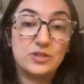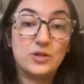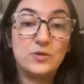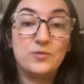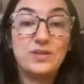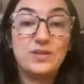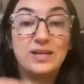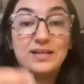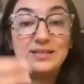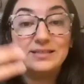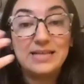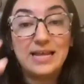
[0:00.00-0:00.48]

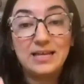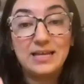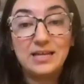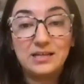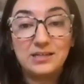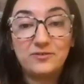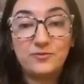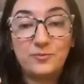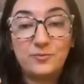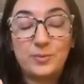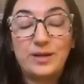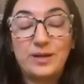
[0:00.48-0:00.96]
So the
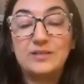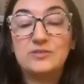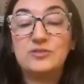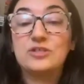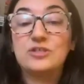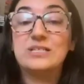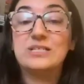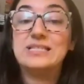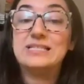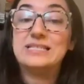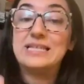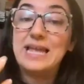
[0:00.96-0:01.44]
executive
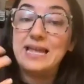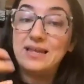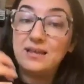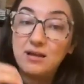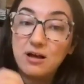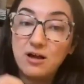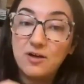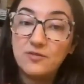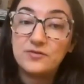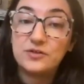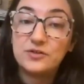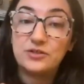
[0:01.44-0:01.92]
branch can
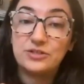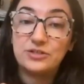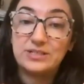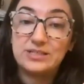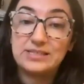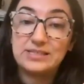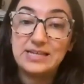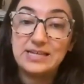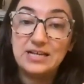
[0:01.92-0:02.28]
take off certain